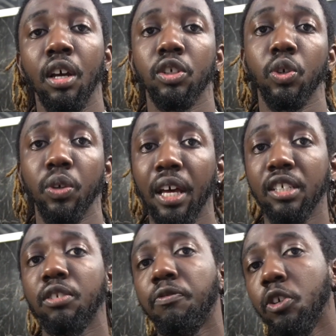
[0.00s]
So
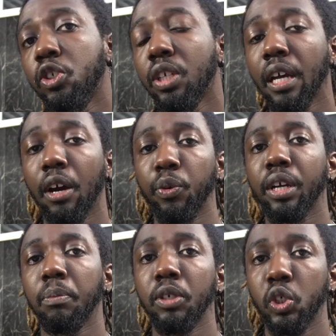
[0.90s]
that's the first thing I'd
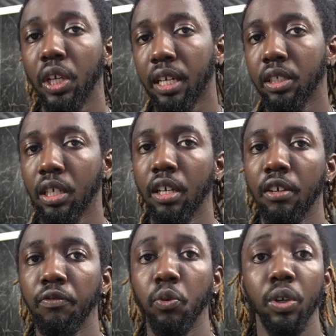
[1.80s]
recommend you guys get
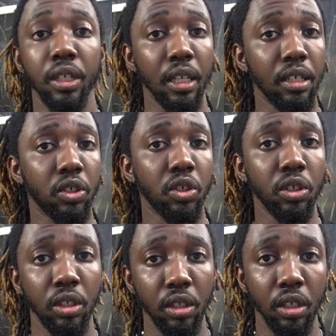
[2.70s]
if you want to get
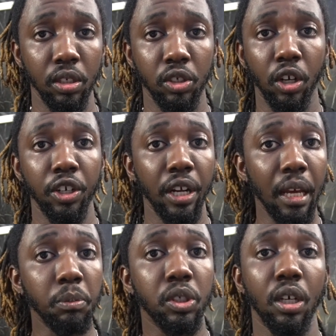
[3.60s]
into start your
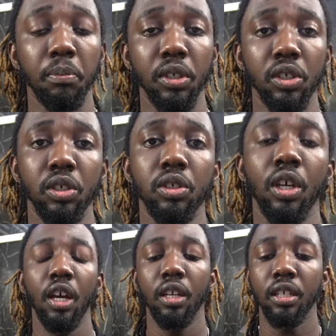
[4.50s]
Amazon business.
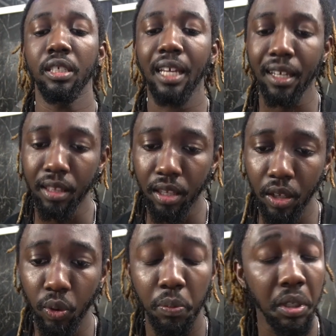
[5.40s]
The second
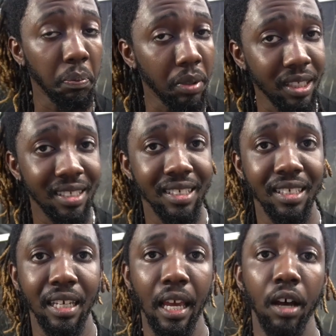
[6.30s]
thing would be a business
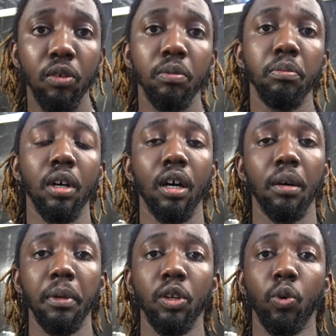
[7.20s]
account.
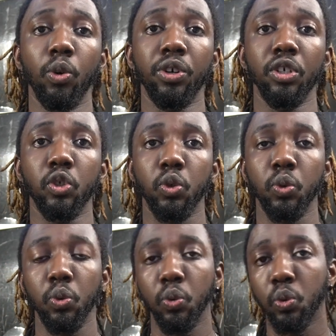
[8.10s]
In order
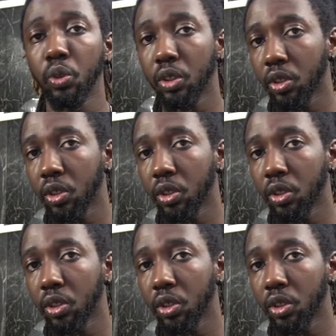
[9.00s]
to